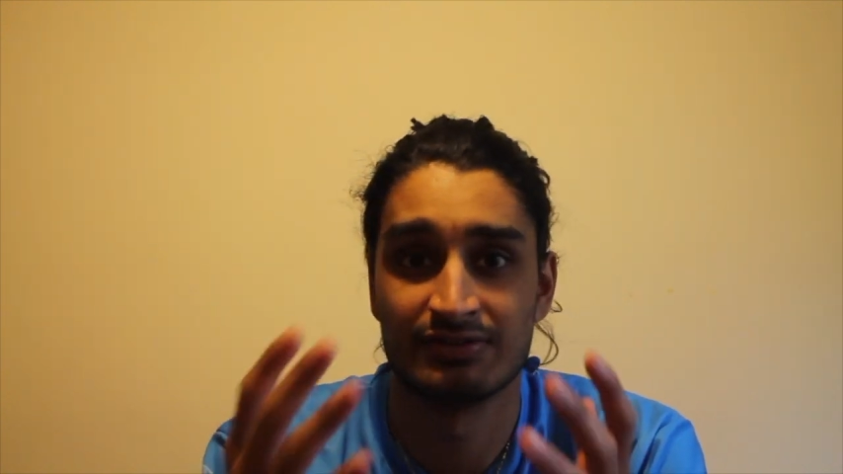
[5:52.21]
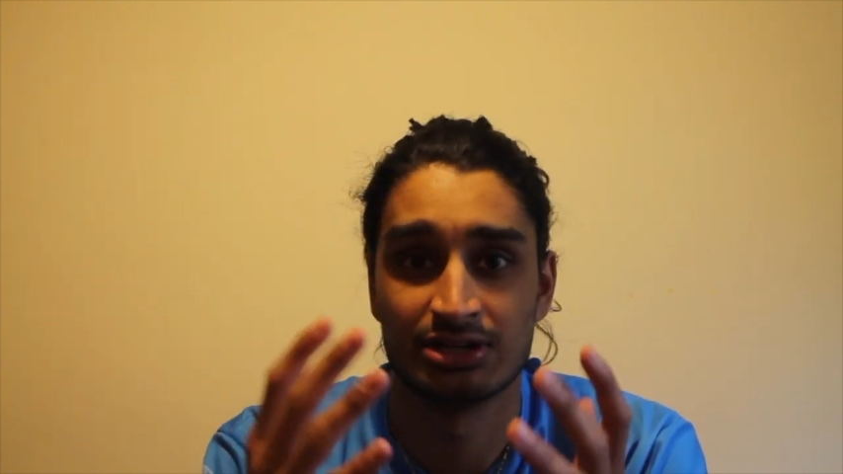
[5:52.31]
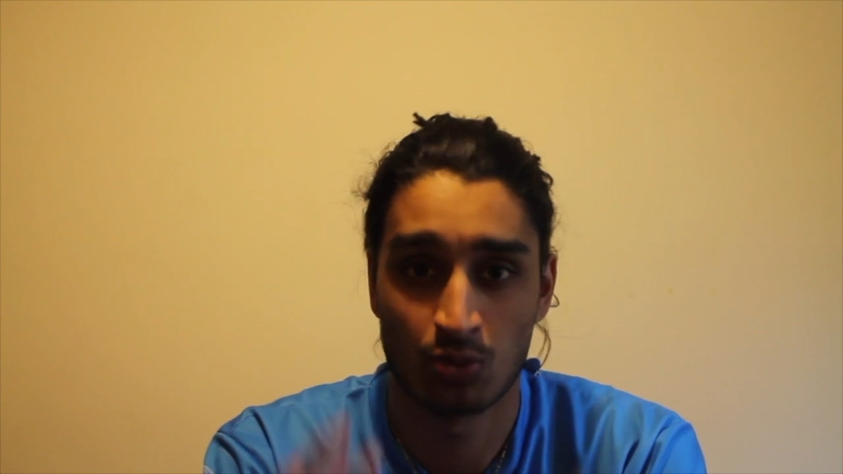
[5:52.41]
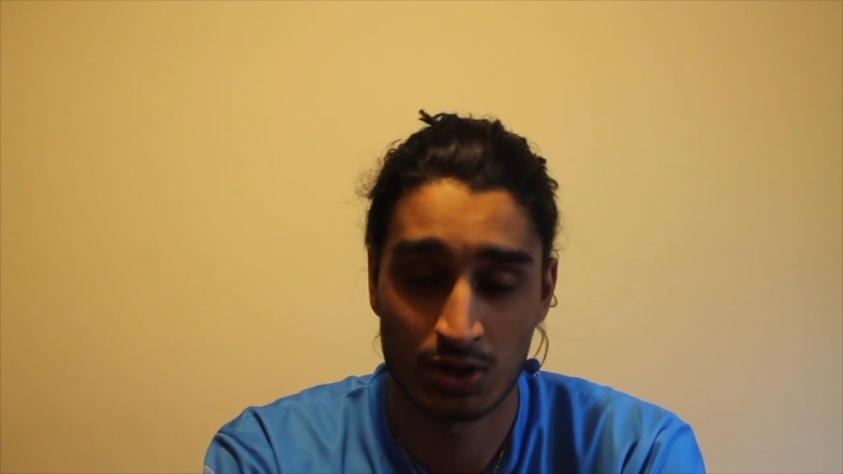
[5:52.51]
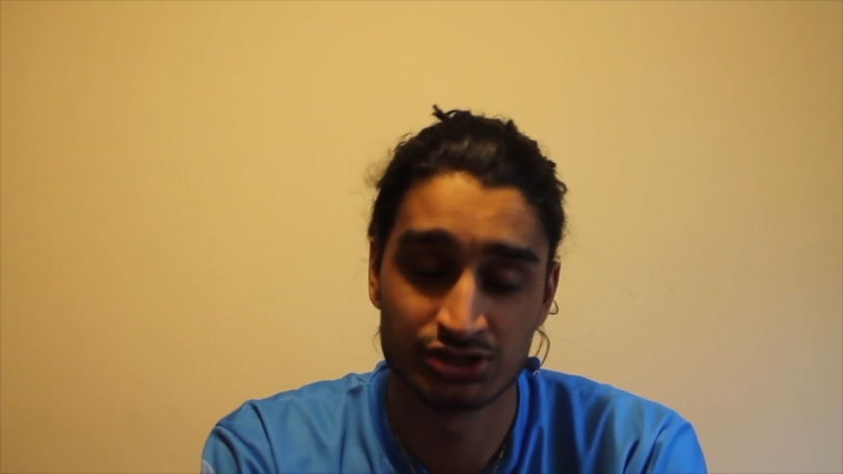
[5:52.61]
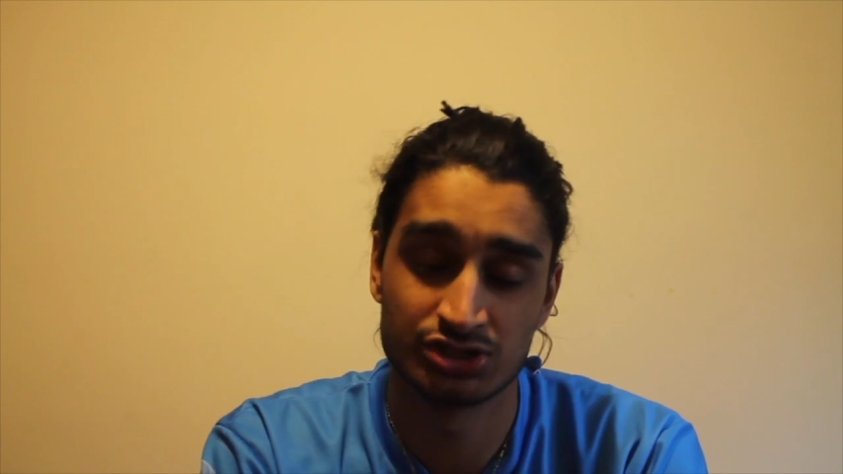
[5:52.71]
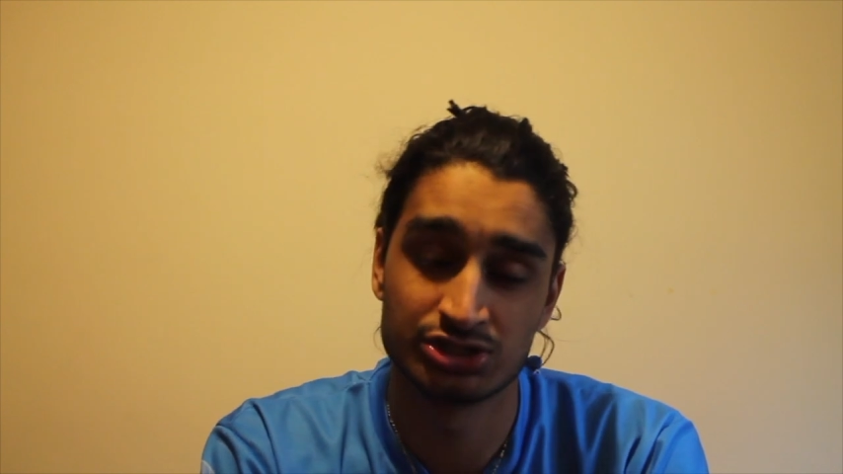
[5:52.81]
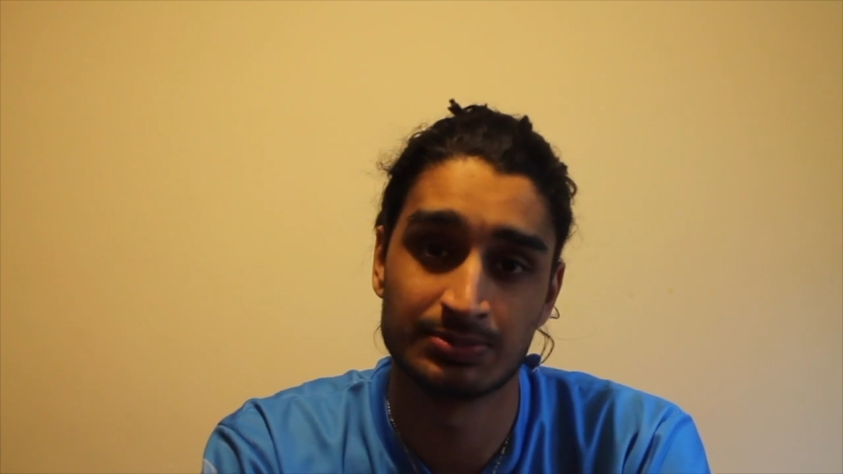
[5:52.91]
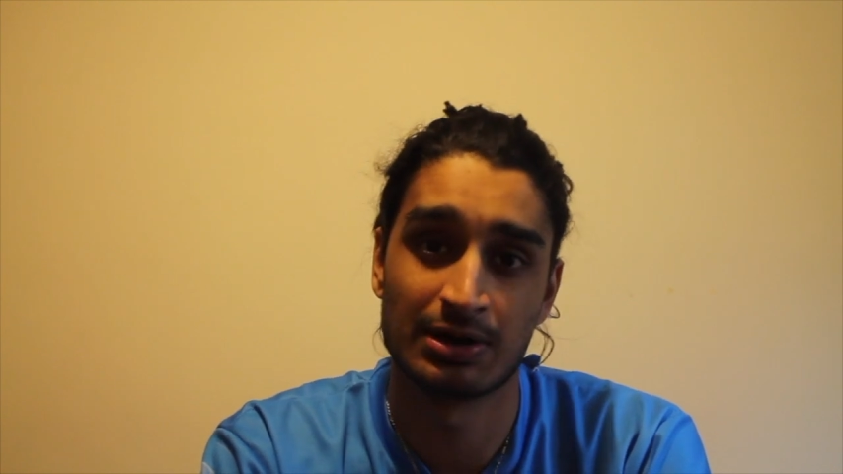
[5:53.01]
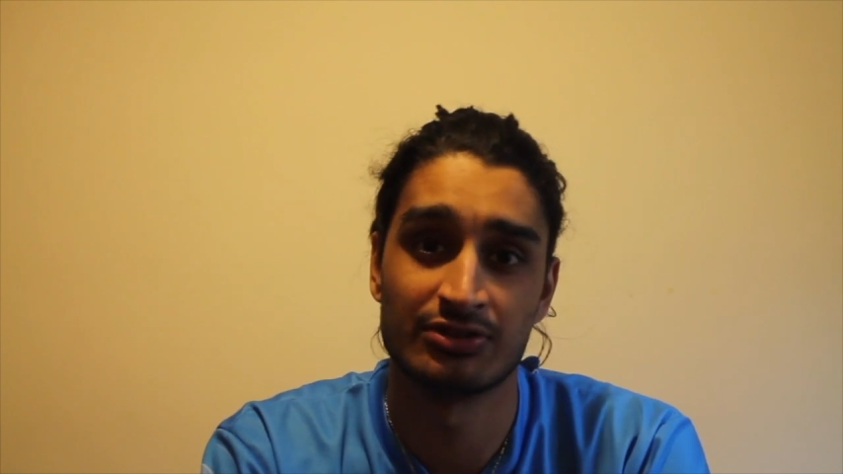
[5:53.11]
any
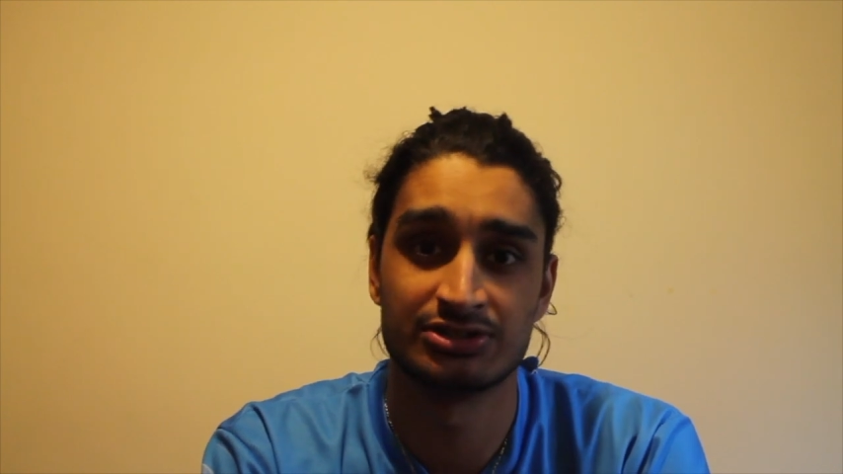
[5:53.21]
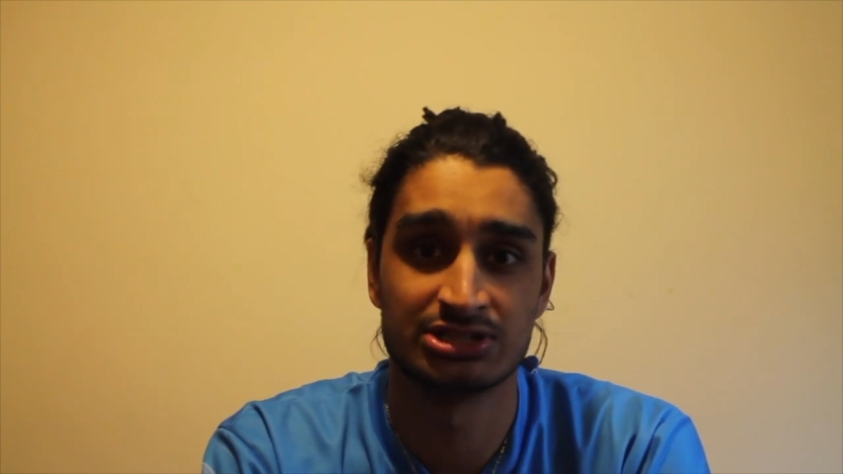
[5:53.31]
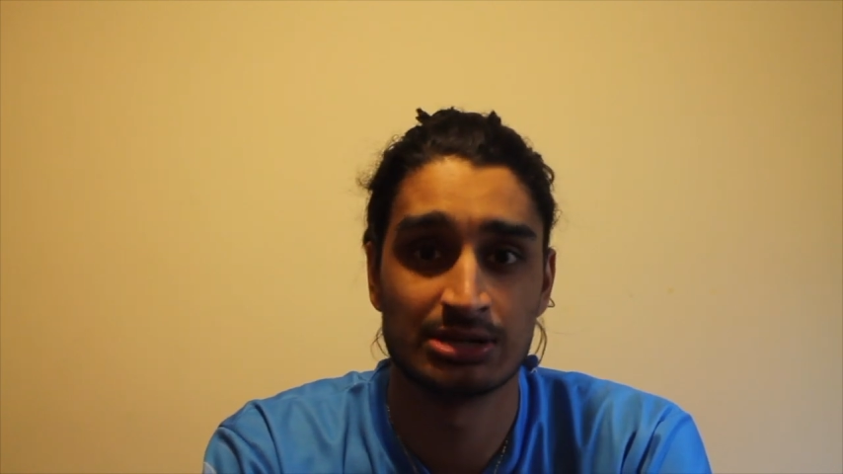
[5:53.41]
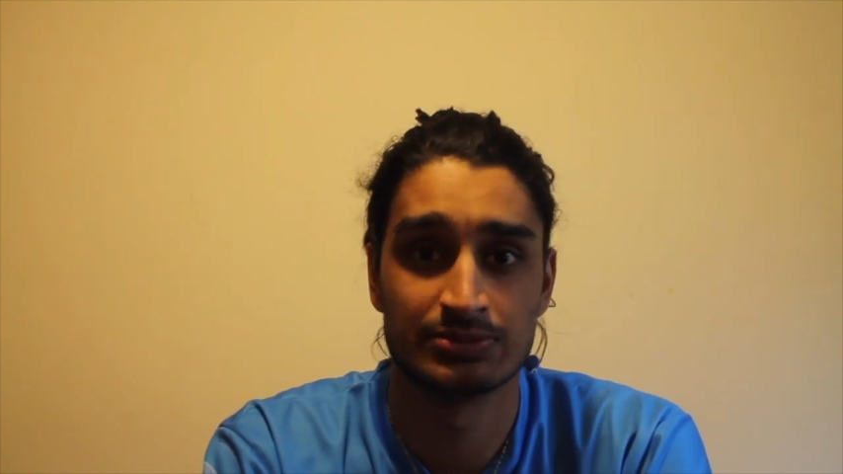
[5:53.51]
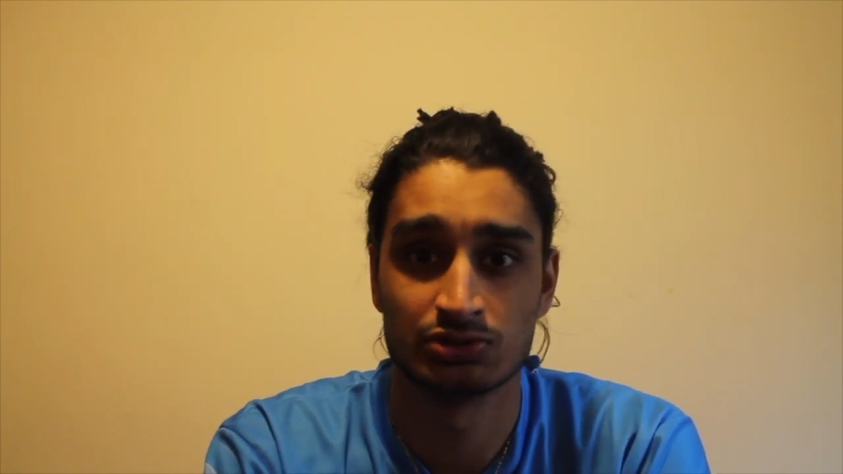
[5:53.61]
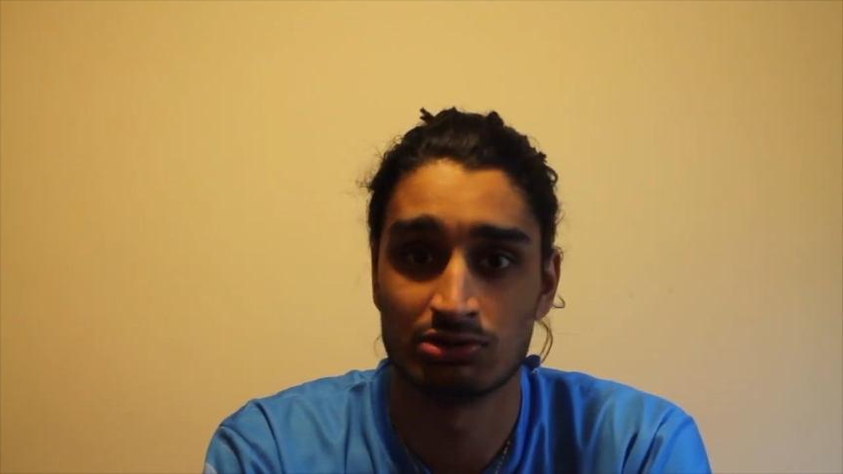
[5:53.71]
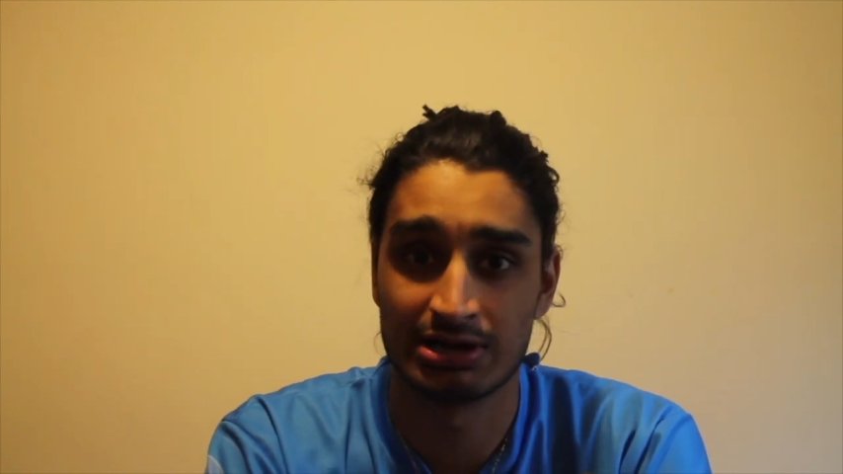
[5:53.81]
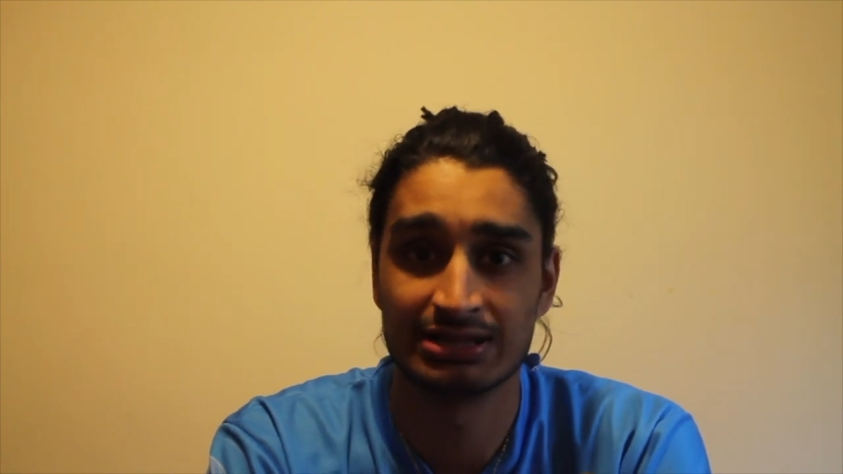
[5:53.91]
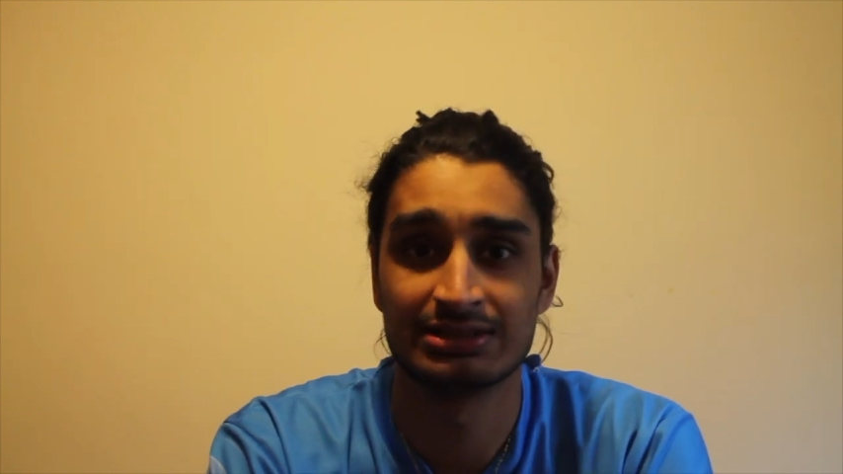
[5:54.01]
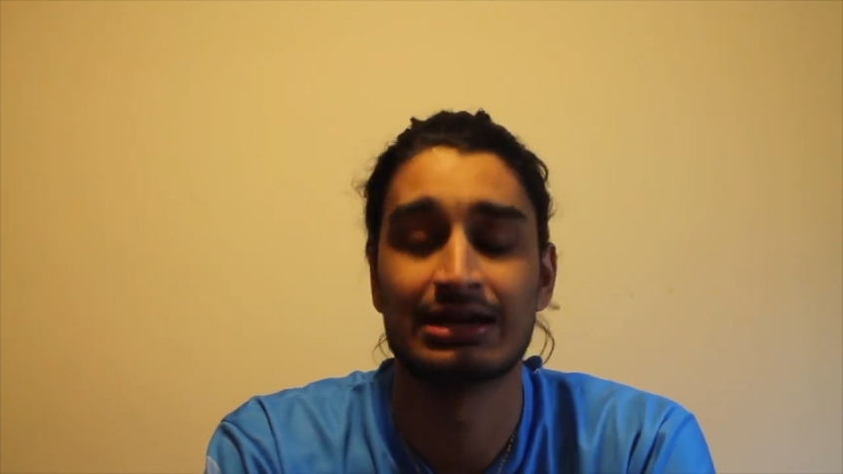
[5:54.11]
questions about the tips or
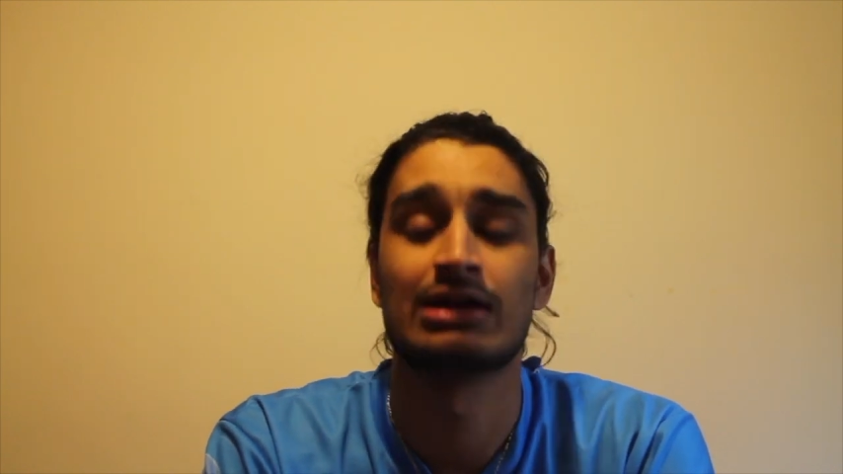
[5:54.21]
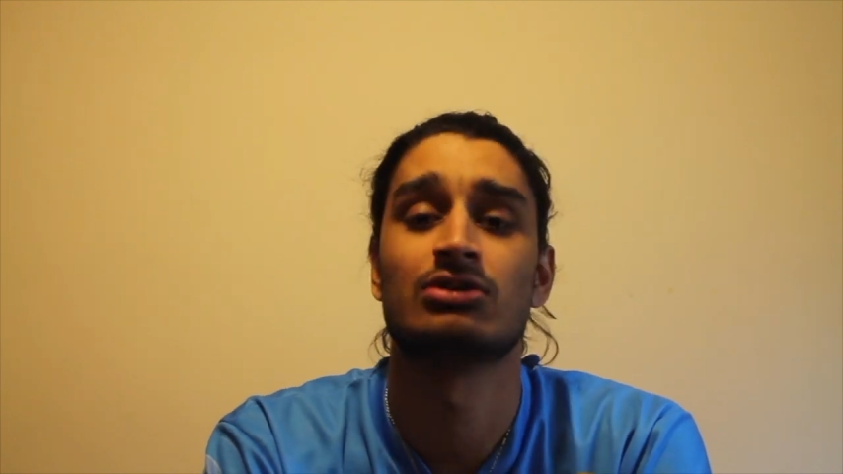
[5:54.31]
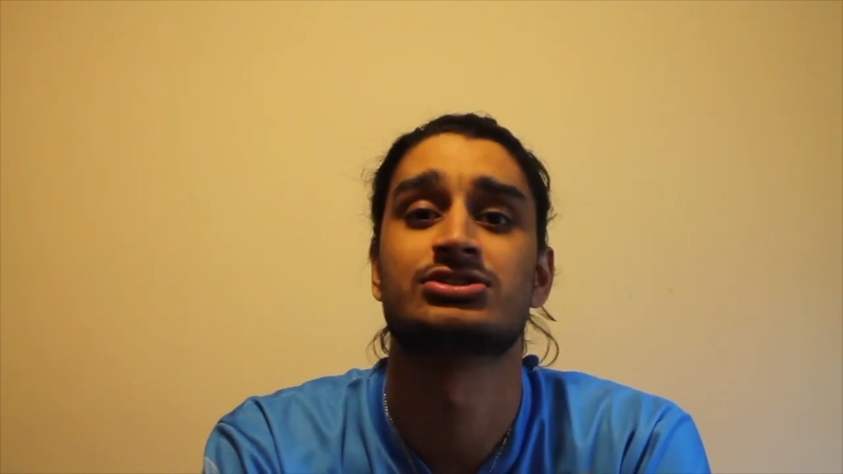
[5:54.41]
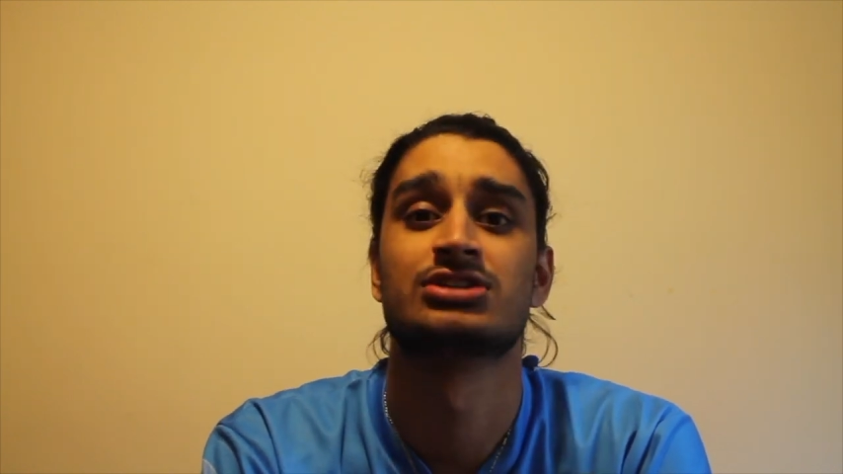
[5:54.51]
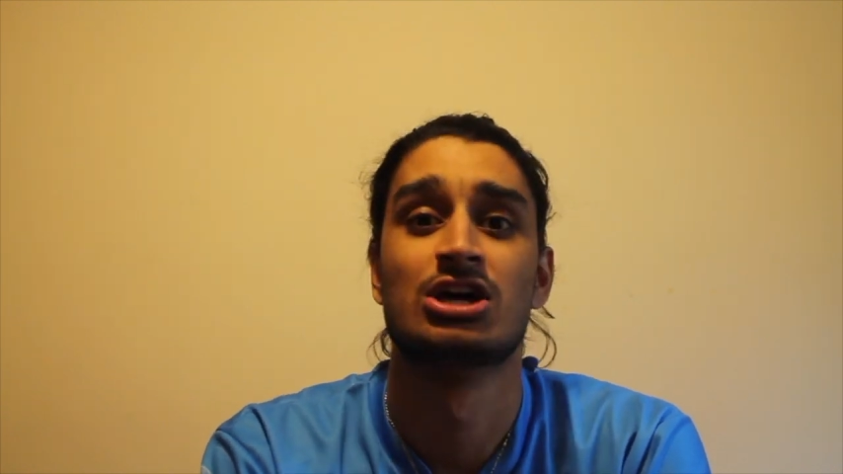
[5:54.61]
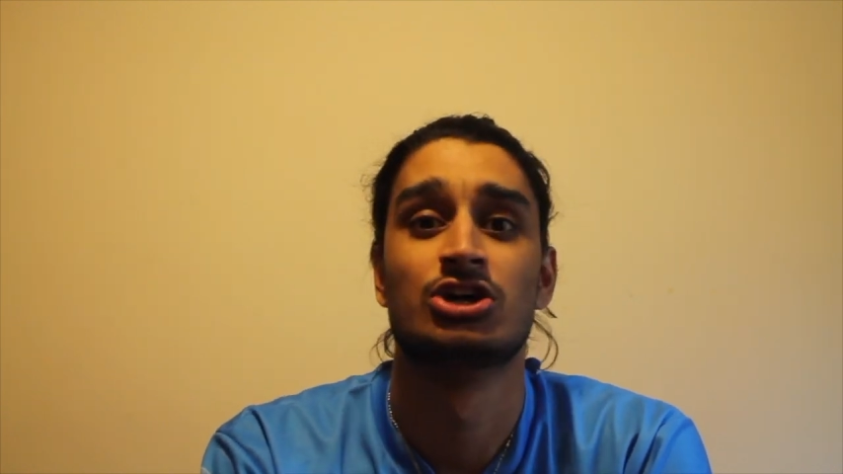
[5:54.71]
anything else,